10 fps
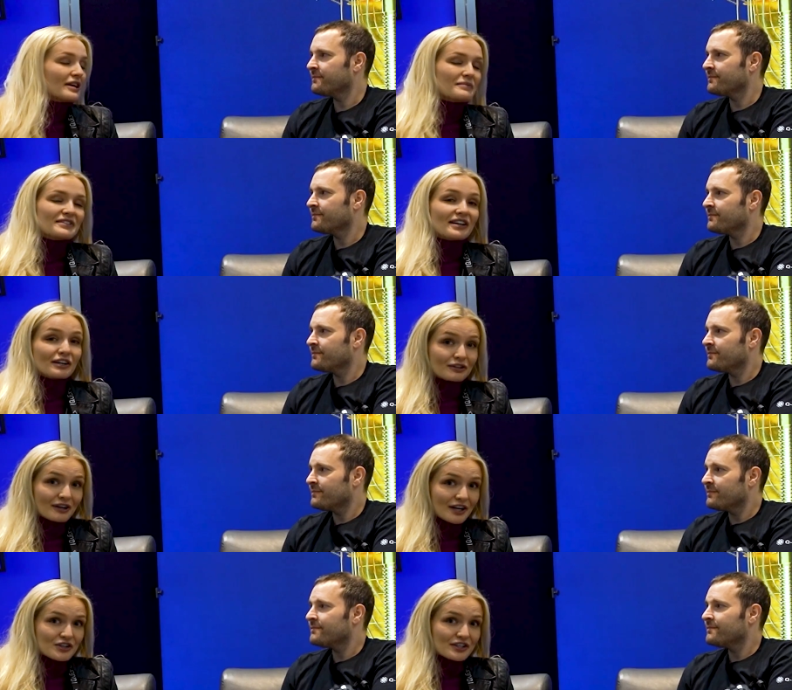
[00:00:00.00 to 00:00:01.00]
Speaker 1: that means error
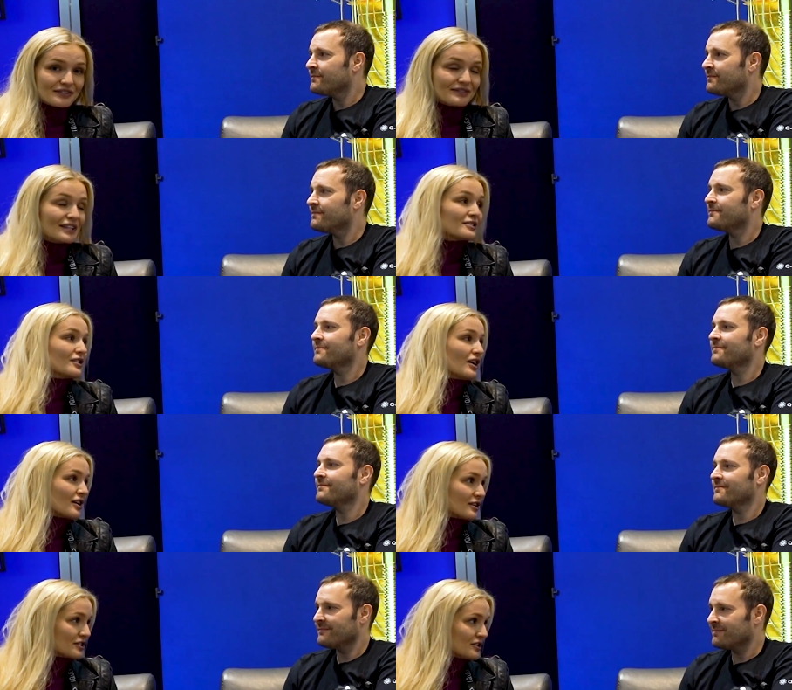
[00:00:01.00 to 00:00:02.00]
correction is a lot
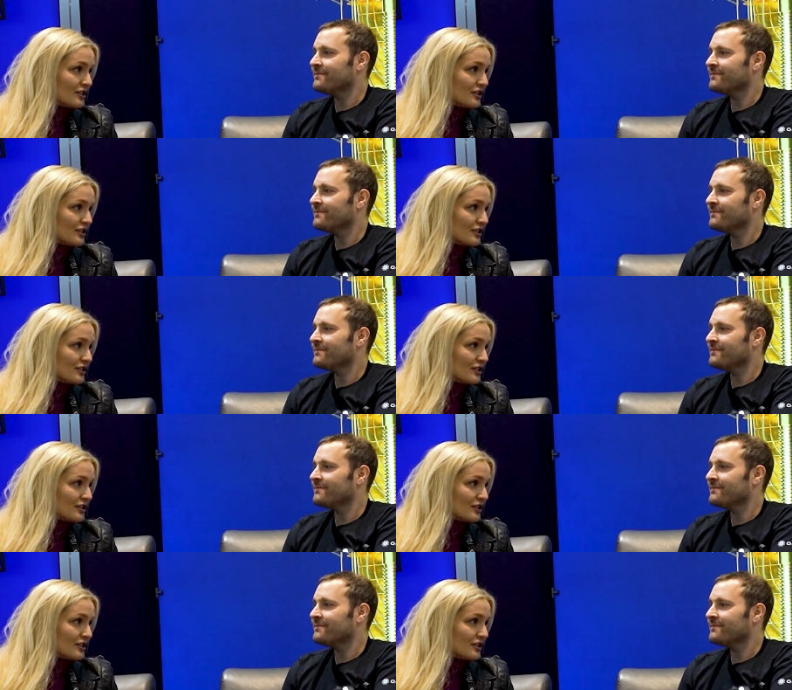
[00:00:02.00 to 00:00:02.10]
harder to